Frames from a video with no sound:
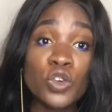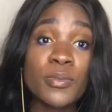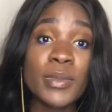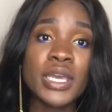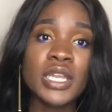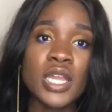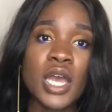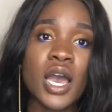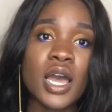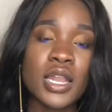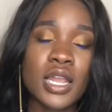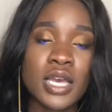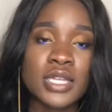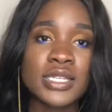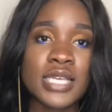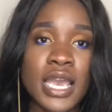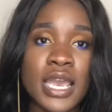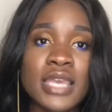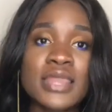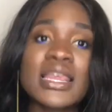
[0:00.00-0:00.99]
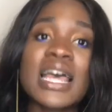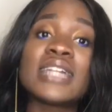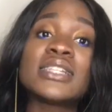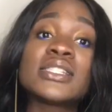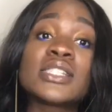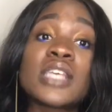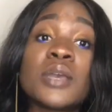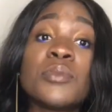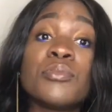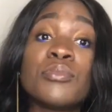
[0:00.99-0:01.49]
You may not attain that
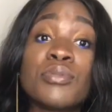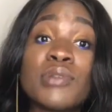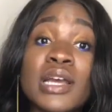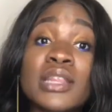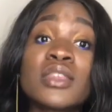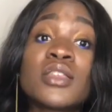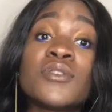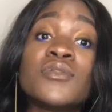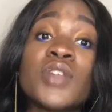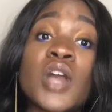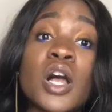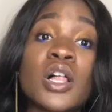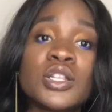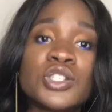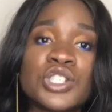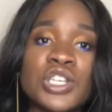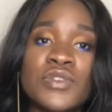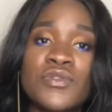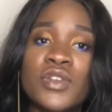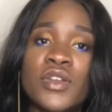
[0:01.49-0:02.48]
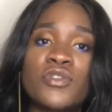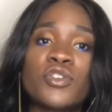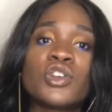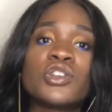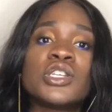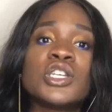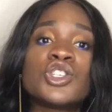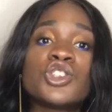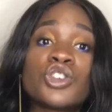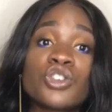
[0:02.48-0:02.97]
same breadth of knowledge even if
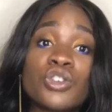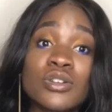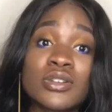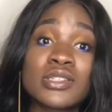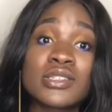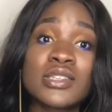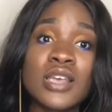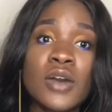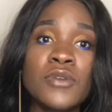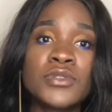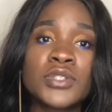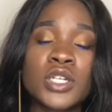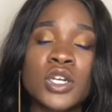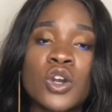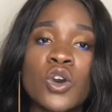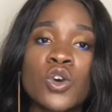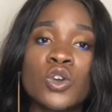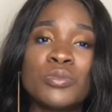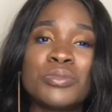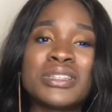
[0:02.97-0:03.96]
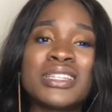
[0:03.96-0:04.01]
you're teaching yourself to code,